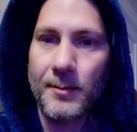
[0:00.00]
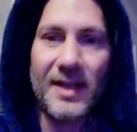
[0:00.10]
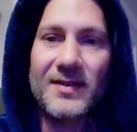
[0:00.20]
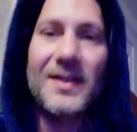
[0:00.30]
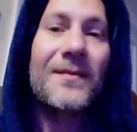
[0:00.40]

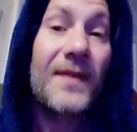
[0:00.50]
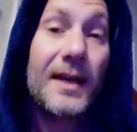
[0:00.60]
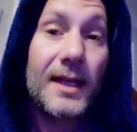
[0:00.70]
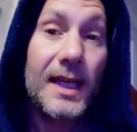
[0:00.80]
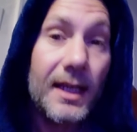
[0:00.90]
Because
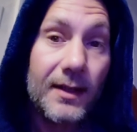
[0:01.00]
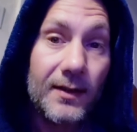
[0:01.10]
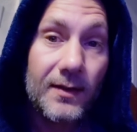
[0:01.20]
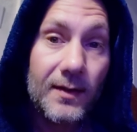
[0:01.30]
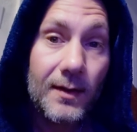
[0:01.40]
infinity
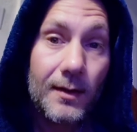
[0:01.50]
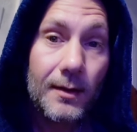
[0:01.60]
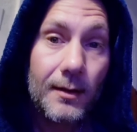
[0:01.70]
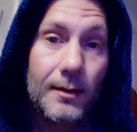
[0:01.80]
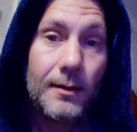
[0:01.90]
is.
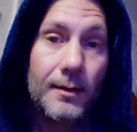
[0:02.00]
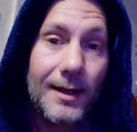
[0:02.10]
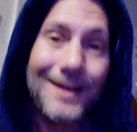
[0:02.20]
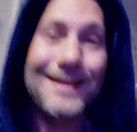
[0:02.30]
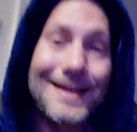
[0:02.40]

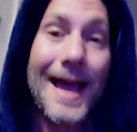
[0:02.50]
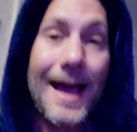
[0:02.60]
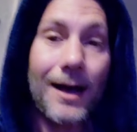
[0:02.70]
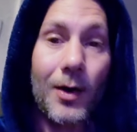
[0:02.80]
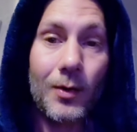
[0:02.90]
It is
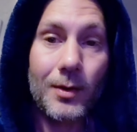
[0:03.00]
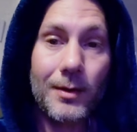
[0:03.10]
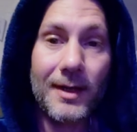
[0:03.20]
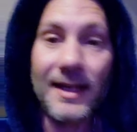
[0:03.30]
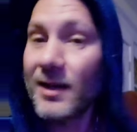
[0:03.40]
now.
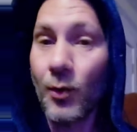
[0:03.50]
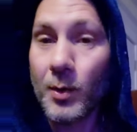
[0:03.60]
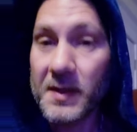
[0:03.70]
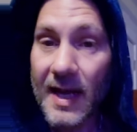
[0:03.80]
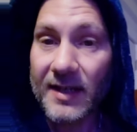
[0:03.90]
And it
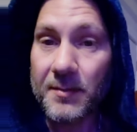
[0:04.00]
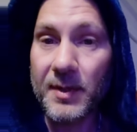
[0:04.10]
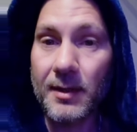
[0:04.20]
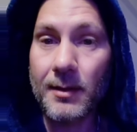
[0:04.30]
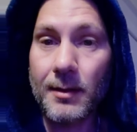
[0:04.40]
always has
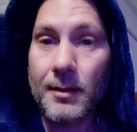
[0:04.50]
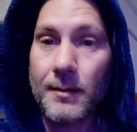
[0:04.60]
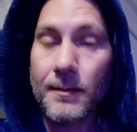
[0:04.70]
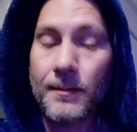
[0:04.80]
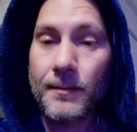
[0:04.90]
been.
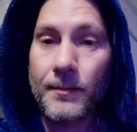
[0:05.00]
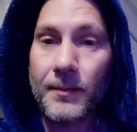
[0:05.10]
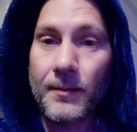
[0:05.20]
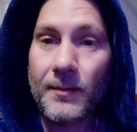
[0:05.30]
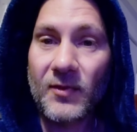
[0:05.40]

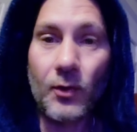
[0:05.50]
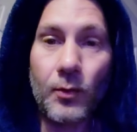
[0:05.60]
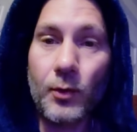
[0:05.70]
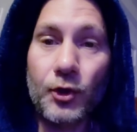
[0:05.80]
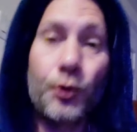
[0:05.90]

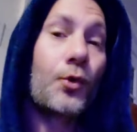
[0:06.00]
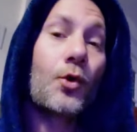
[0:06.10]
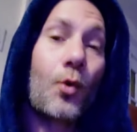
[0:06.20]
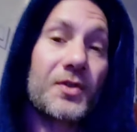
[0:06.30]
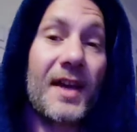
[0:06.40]
So
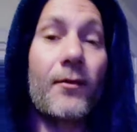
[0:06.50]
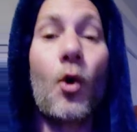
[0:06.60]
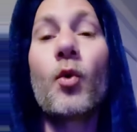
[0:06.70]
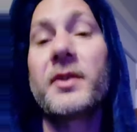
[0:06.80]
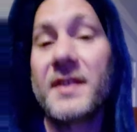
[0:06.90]
unicorns have
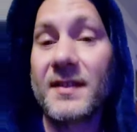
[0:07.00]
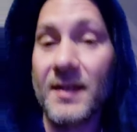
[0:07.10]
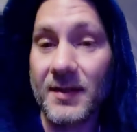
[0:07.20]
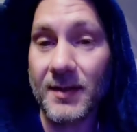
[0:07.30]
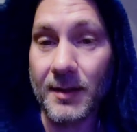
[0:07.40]
always
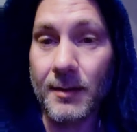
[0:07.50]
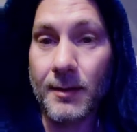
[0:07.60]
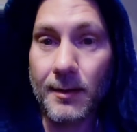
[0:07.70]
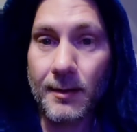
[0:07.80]
existed.